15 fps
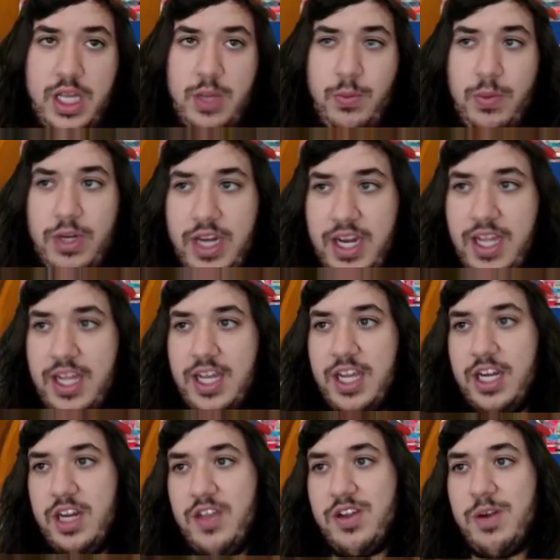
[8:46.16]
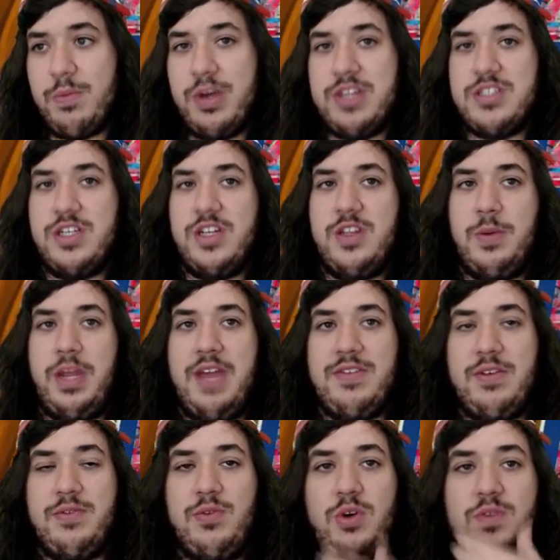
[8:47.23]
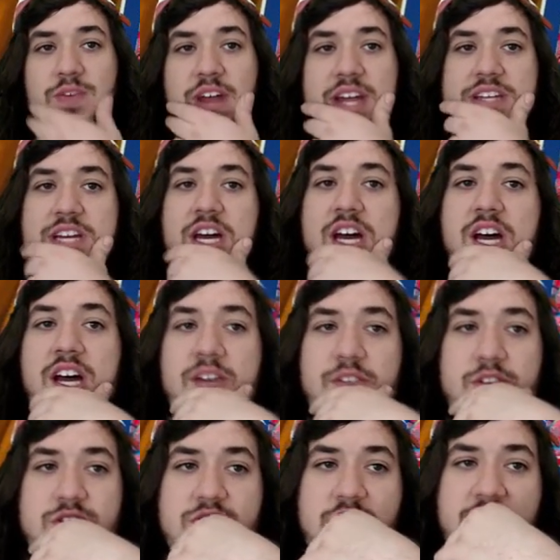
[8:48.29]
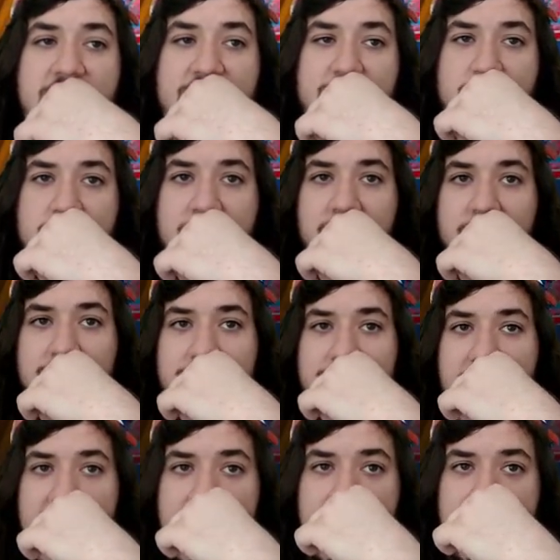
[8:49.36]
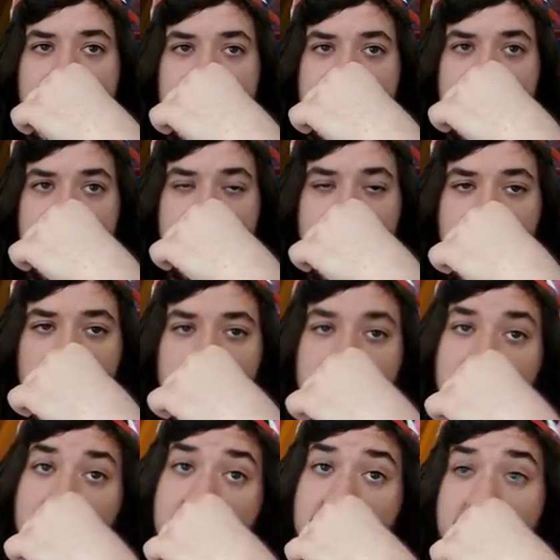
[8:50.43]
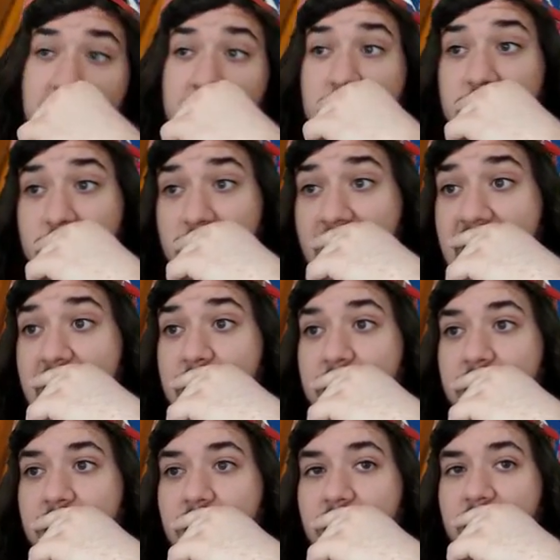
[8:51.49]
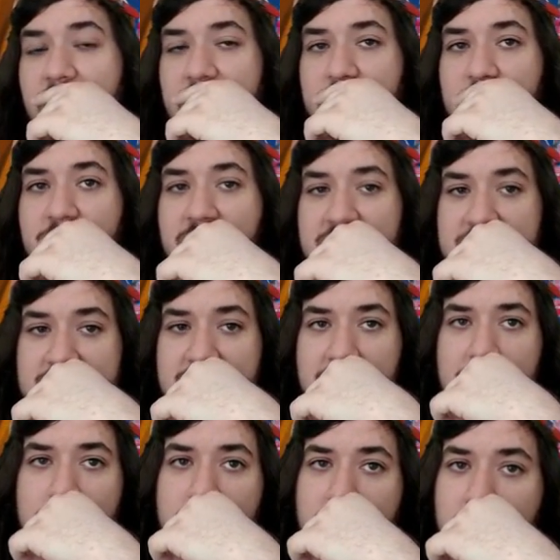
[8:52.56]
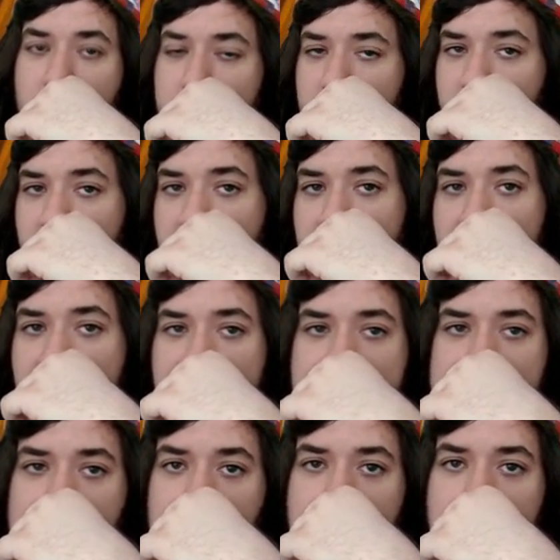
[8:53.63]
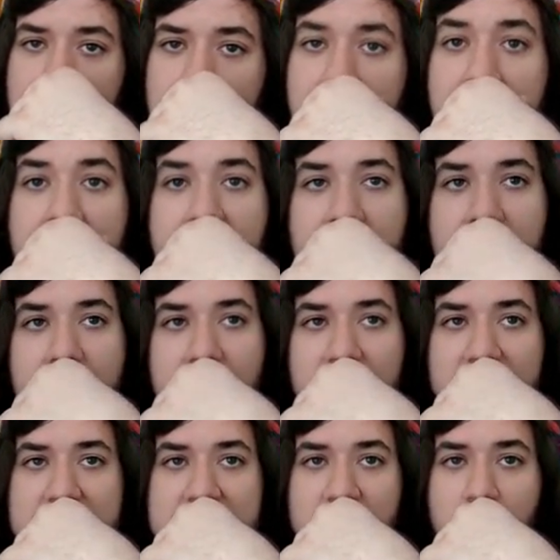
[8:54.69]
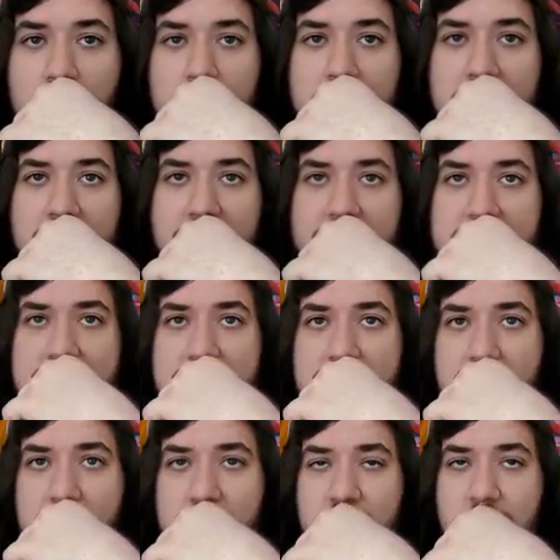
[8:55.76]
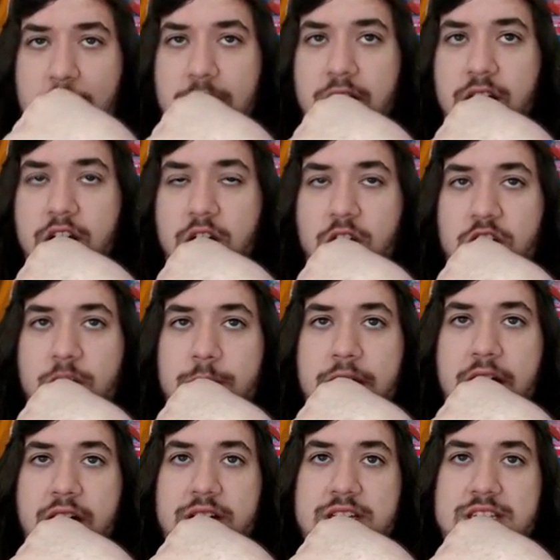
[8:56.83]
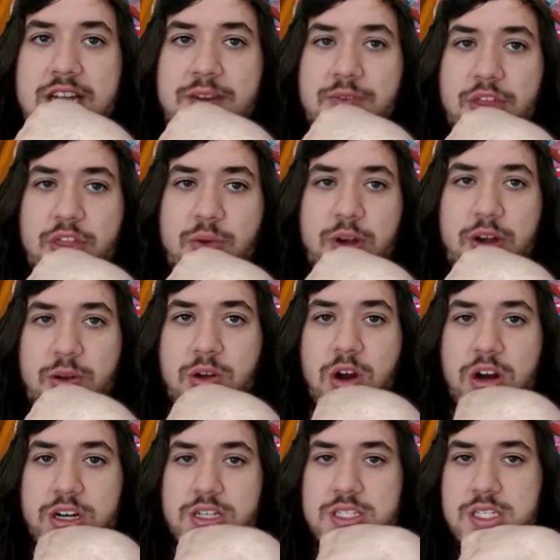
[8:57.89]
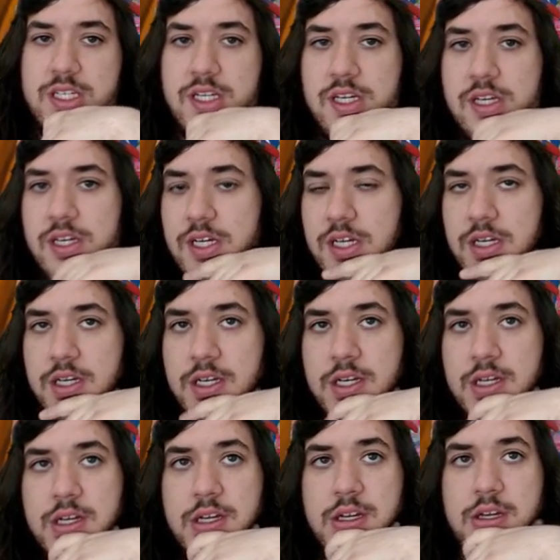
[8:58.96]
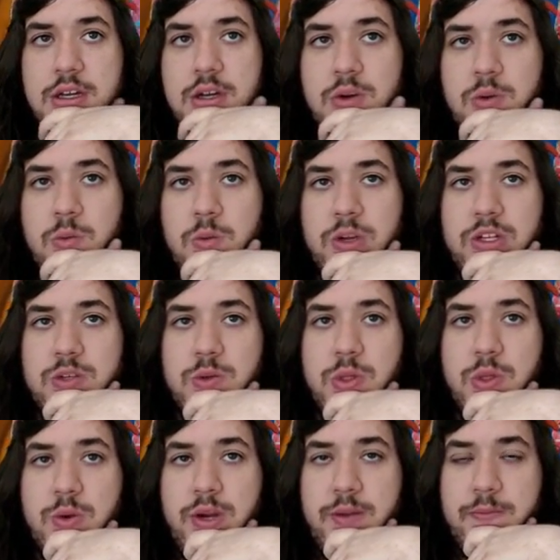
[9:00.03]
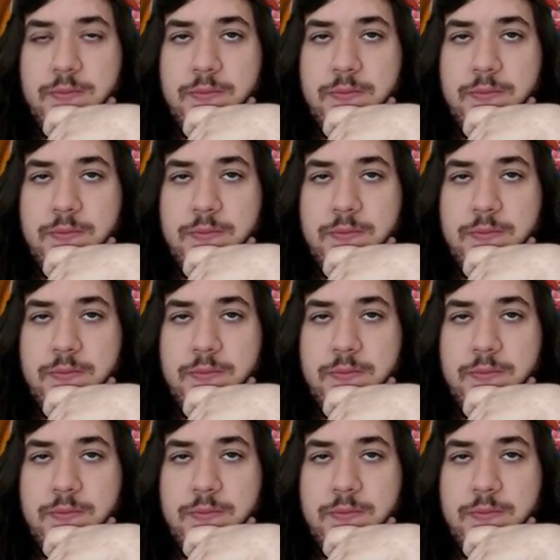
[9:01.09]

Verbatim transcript: We need to hit like another compressor, and then we have the full effect of using the Nitro Tank, getting 5 energies on the field. If we do that, we're good. If we find a Sycamore, we'll be okay as well. VS Seeker would be nice. So Shaymin, gonna come down, set up for 3 new cards. 1, 2, 3.